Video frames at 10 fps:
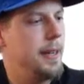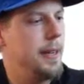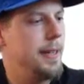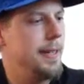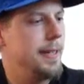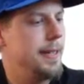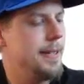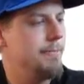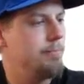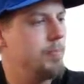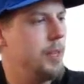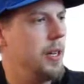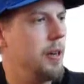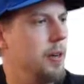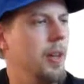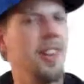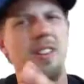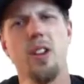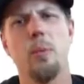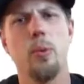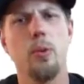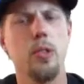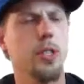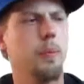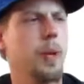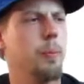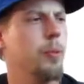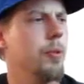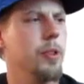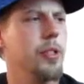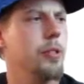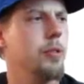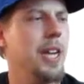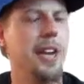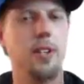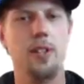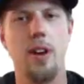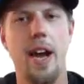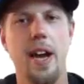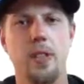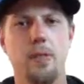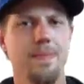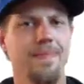Yeah, not a lot of brewers, big brewers, use extracts,